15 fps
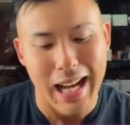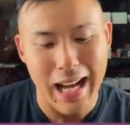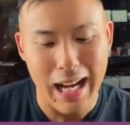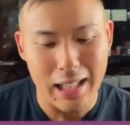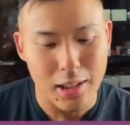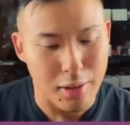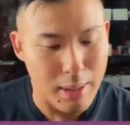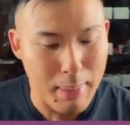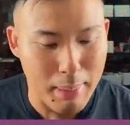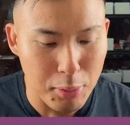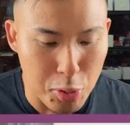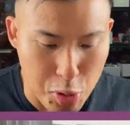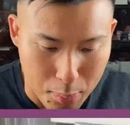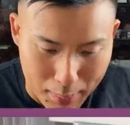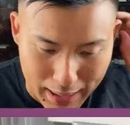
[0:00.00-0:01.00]
Kareem
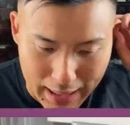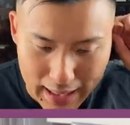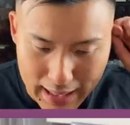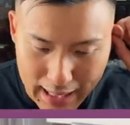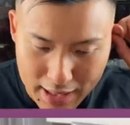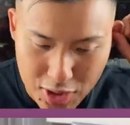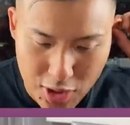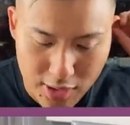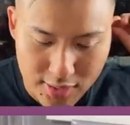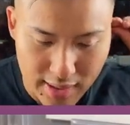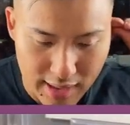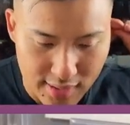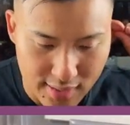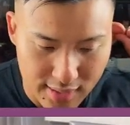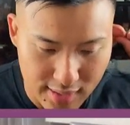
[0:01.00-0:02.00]
Abdul-Jabbar,
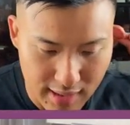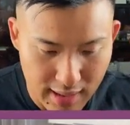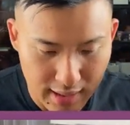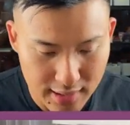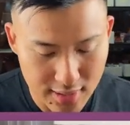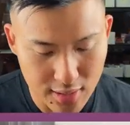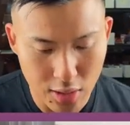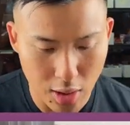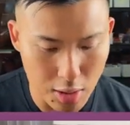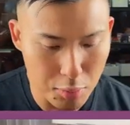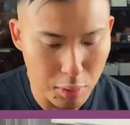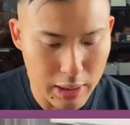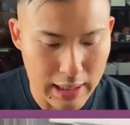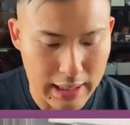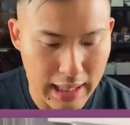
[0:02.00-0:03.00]
SGC 6. Not a
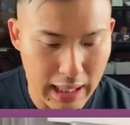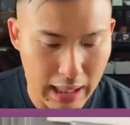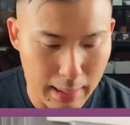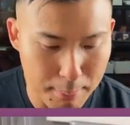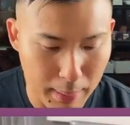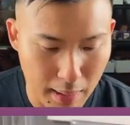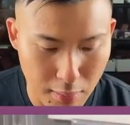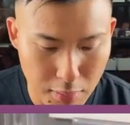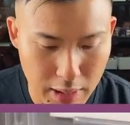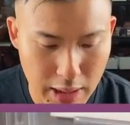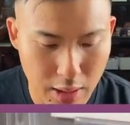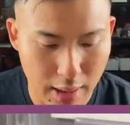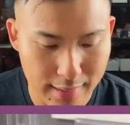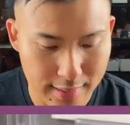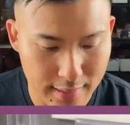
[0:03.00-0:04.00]
rookie card, but a
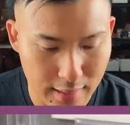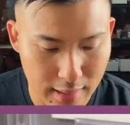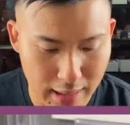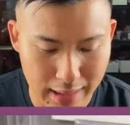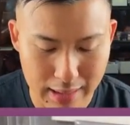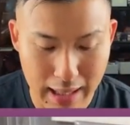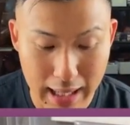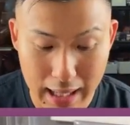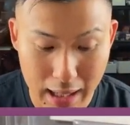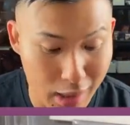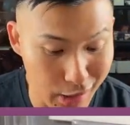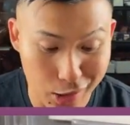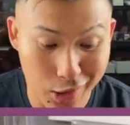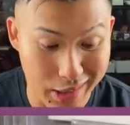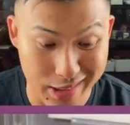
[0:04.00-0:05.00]
really nice
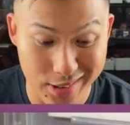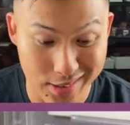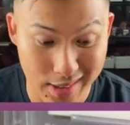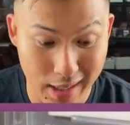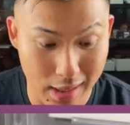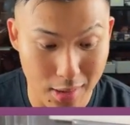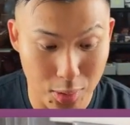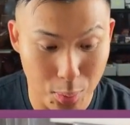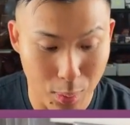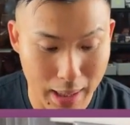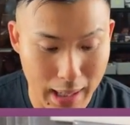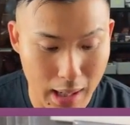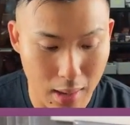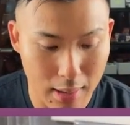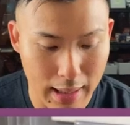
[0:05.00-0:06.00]
iconic set as
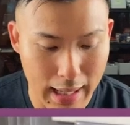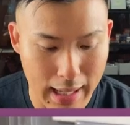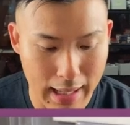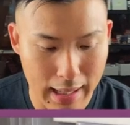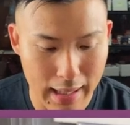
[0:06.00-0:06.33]
well.